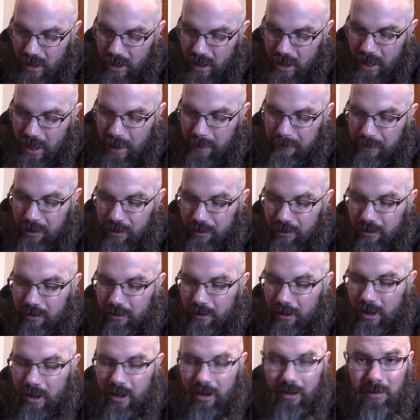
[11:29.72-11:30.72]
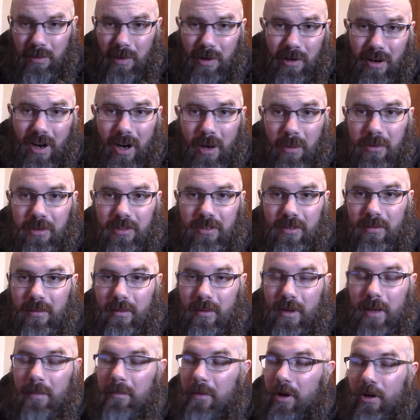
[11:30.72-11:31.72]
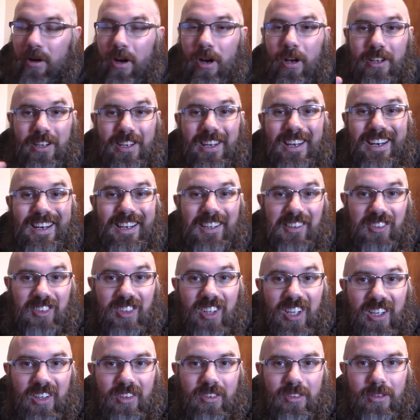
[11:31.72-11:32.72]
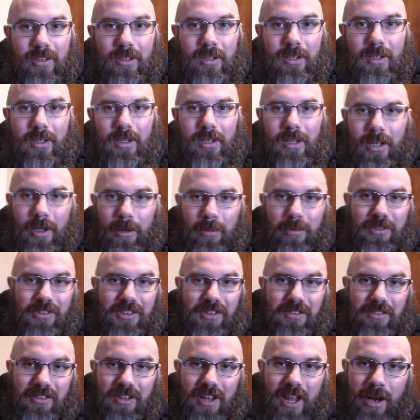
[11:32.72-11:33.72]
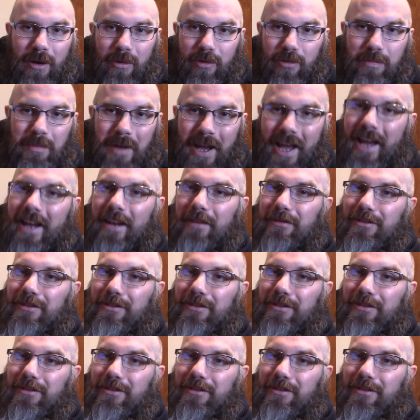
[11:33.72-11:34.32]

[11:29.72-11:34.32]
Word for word: Hadn't been using credit cards. So my credit was, like, my credit didn't exist. Like, it wasn't even that it was bad.